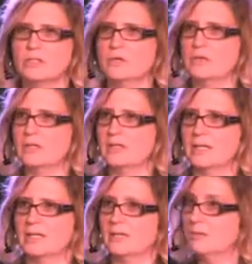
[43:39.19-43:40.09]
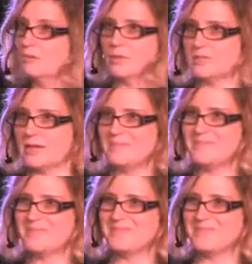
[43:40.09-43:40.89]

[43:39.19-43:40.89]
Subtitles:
You can get, what's that?